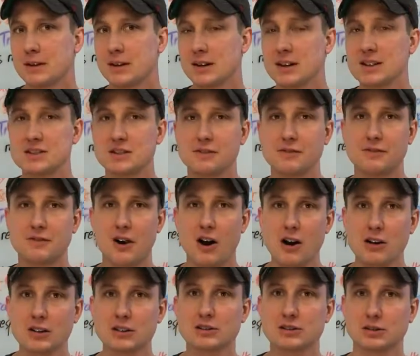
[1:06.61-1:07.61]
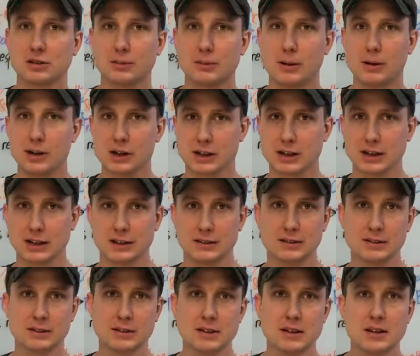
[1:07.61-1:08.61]
It is a volatile market.
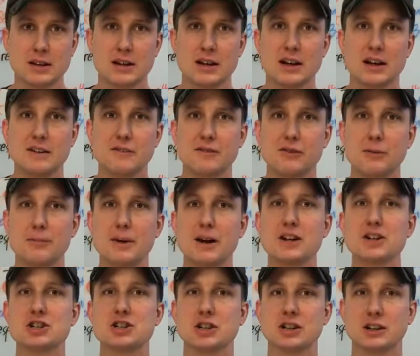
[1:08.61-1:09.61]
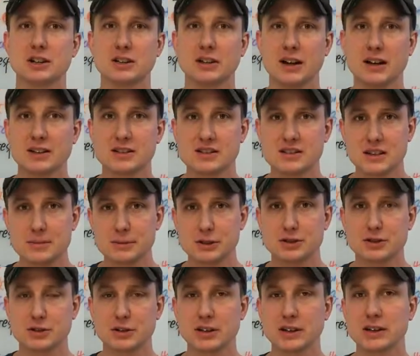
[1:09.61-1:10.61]
Information
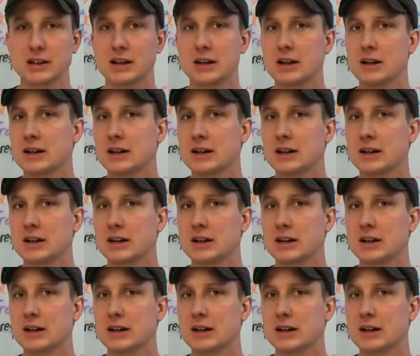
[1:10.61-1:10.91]
asymmetry